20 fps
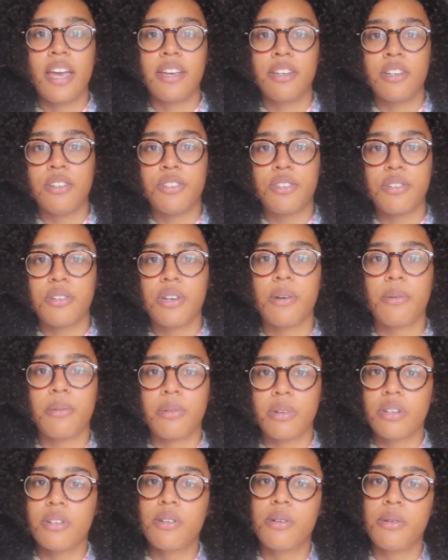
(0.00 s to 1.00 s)
I can do it
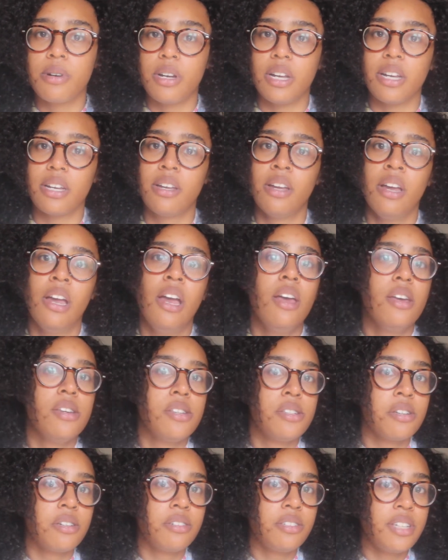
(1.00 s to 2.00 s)
real quick.
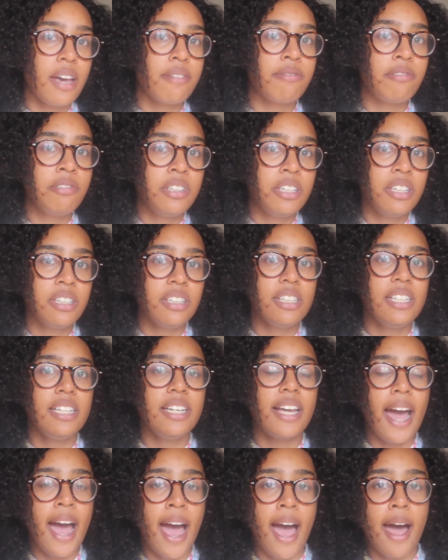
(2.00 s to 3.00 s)
So
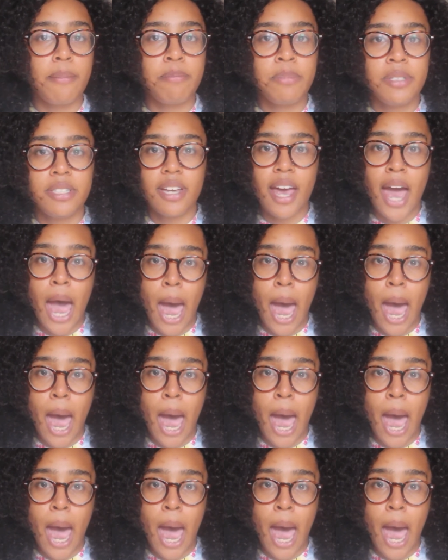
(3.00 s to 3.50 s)
definitely apps.